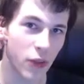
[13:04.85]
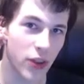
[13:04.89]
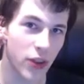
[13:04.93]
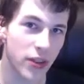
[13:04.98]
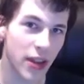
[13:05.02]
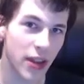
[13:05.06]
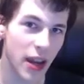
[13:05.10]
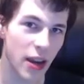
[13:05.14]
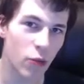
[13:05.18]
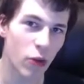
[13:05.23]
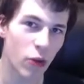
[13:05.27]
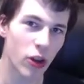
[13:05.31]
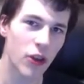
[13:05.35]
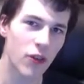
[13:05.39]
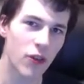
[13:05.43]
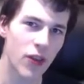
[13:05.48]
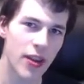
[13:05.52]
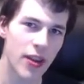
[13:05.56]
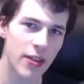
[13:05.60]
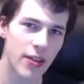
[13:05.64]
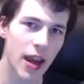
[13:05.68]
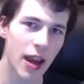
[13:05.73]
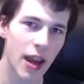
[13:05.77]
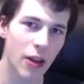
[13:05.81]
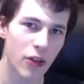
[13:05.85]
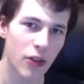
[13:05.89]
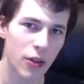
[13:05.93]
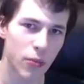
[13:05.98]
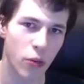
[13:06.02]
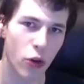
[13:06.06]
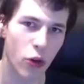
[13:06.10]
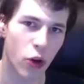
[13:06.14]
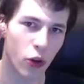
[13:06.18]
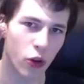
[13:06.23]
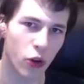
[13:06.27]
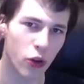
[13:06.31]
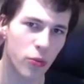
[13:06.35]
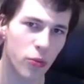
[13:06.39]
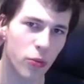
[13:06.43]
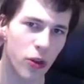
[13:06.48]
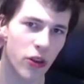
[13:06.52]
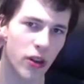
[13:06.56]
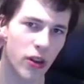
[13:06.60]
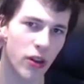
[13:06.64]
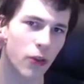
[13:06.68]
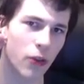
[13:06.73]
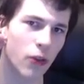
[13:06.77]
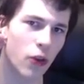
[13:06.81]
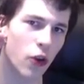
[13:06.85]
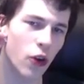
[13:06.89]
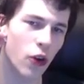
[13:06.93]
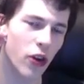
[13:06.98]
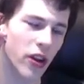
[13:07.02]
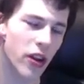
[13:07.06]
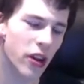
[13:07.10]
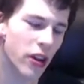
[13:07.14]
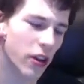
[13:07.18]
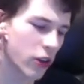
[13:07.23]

take one of these out, it pauses music for you.